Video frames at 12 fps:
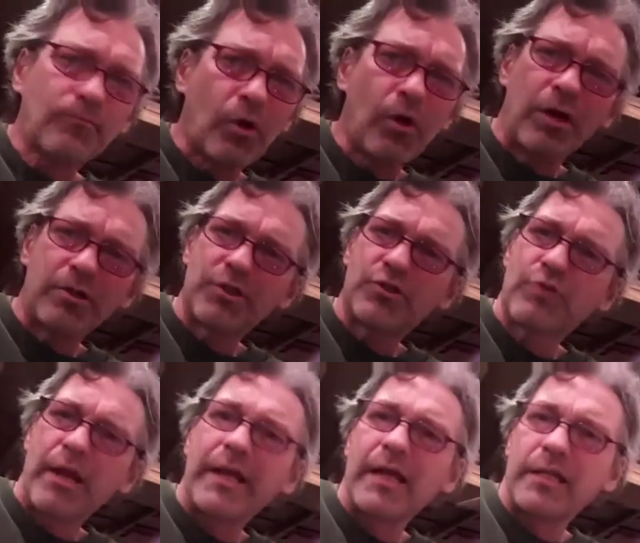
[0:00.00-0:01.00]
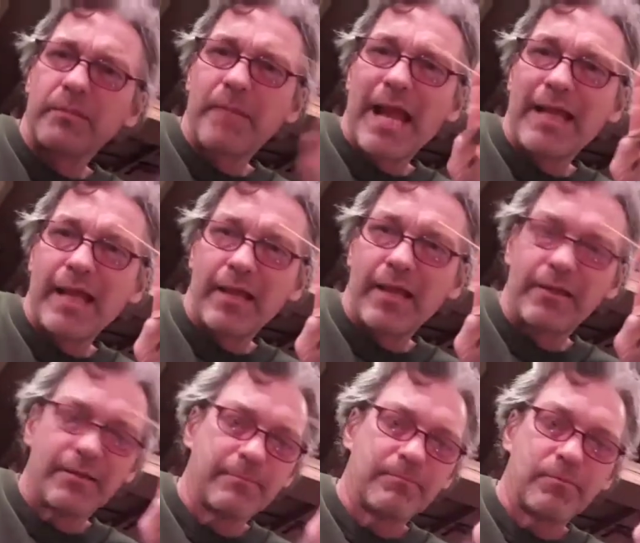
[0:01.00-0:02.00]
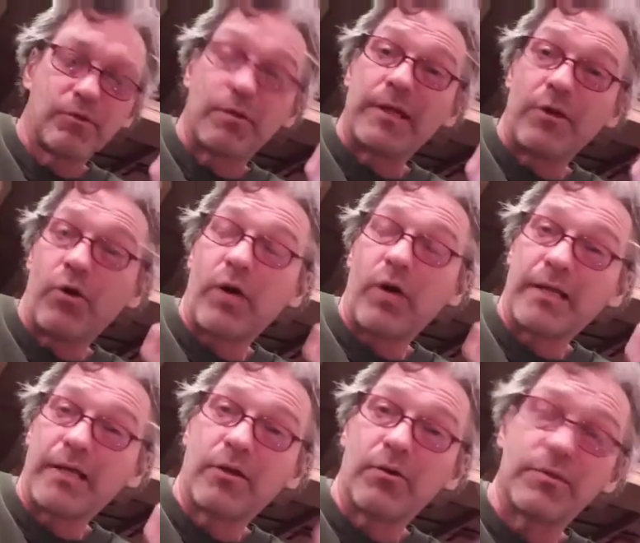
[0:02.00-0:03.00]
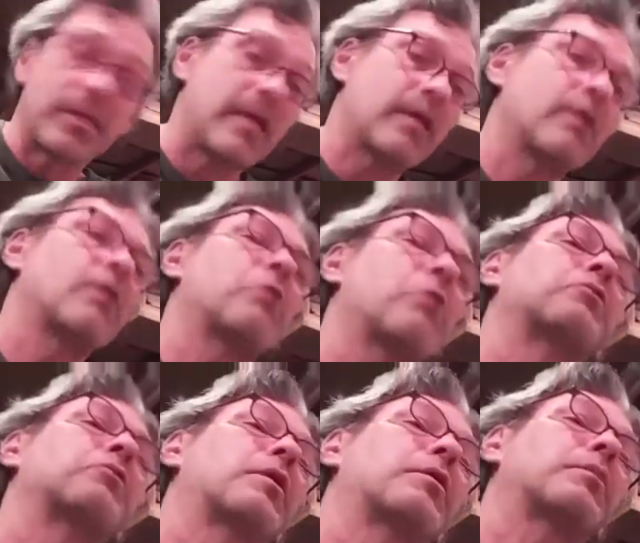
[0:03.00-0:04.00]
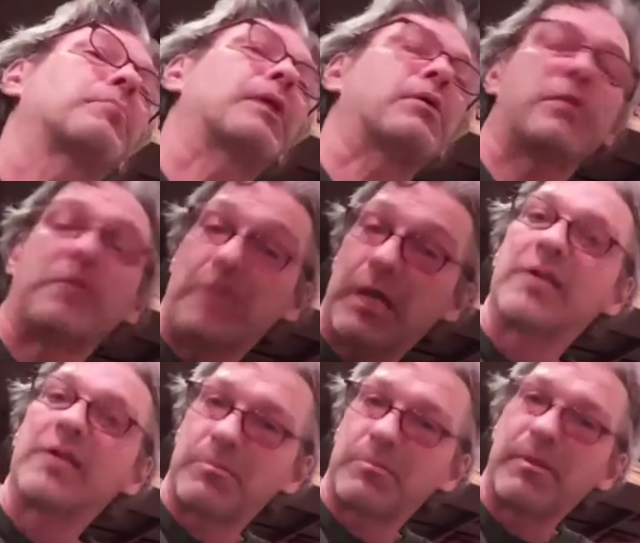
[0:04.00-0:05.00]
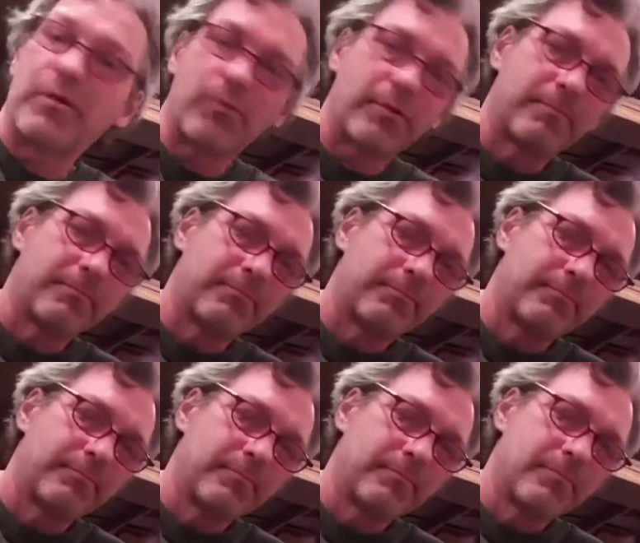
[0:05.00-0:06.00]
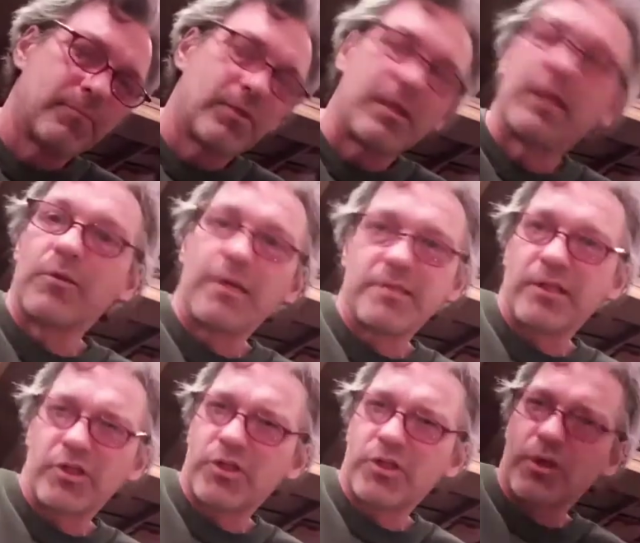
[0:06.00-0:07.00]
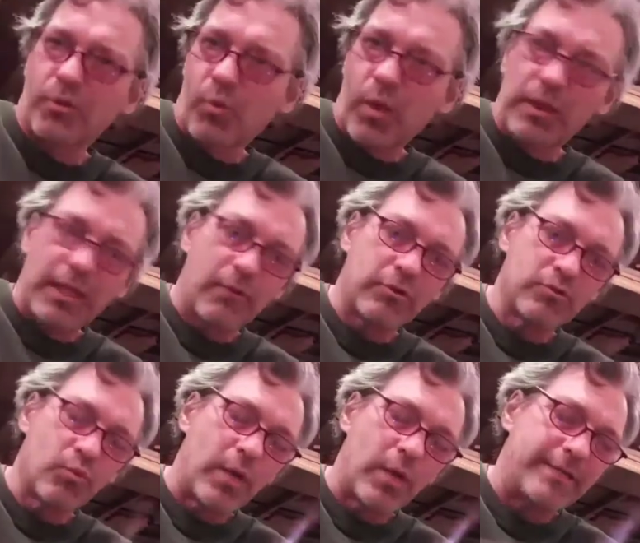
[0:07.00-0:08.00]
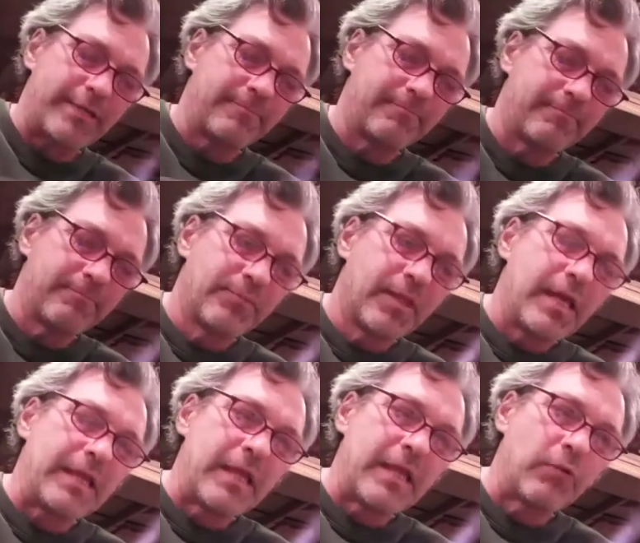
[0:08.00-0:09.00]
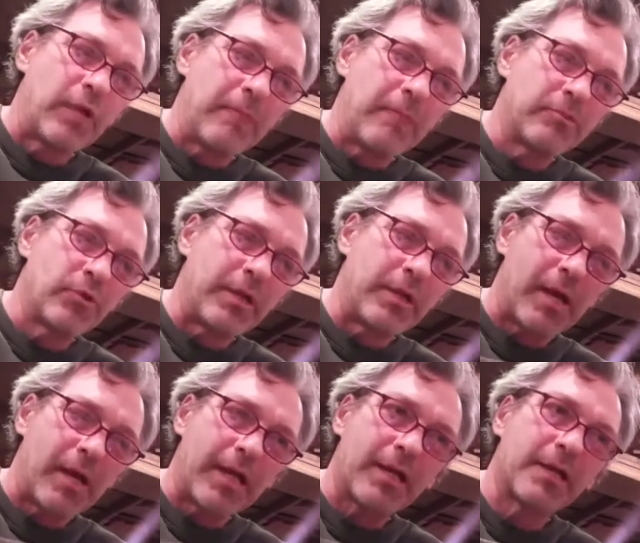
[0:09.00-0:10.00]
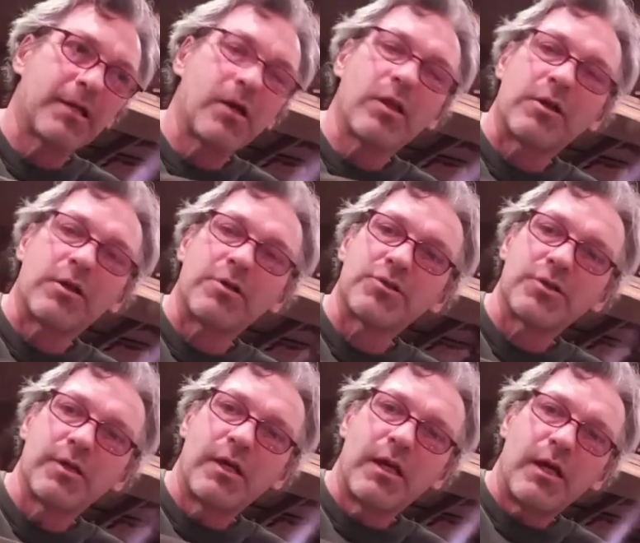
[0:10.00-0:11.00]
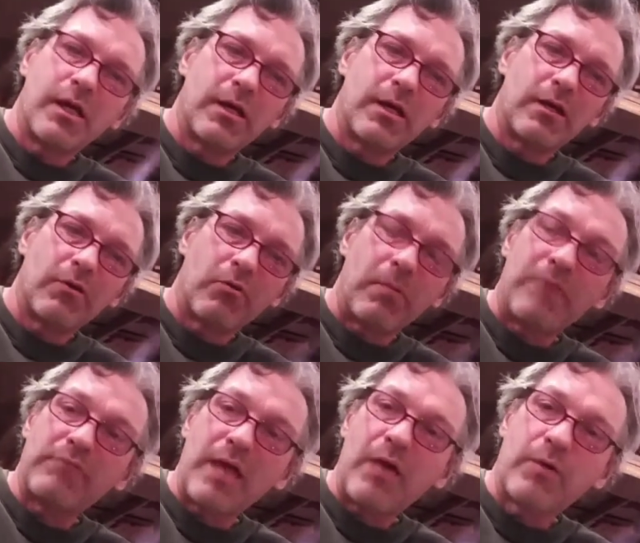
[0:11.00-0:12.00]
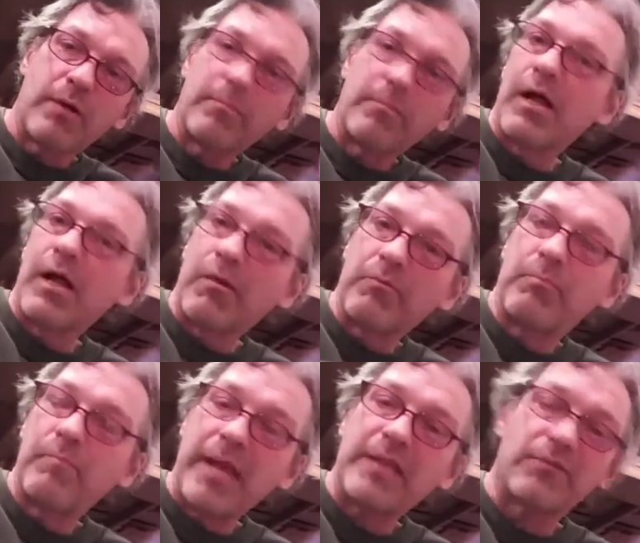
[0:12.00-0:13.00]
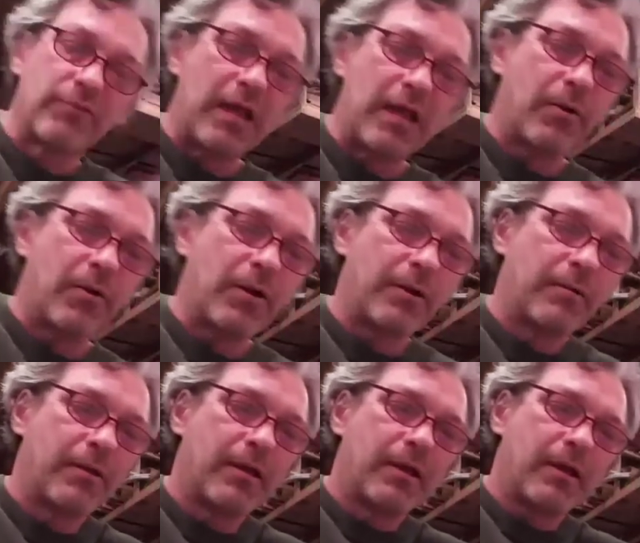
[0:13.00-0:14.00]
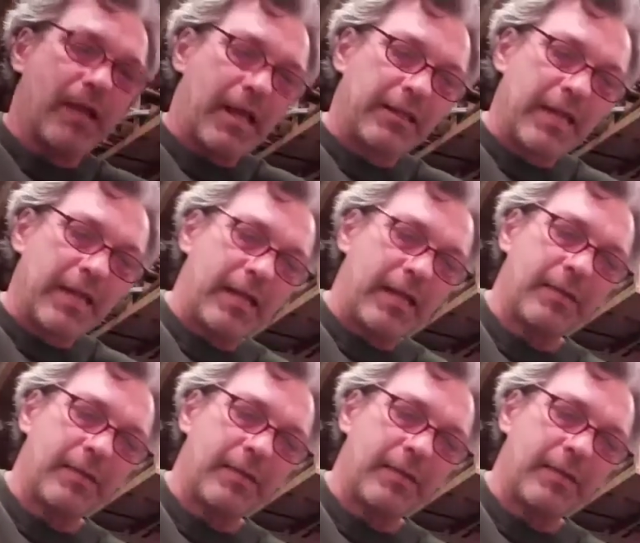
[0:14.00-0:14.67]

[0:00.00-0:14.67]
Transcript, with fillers: I'll just strike it on the back end, so I know I can go and say, oh, is that the pink one? Yeah, that's the pink one. And it'll, otherwise it'll just look like it's white. And then when I'm doing my colors, or my flower, I'll make the flower, and then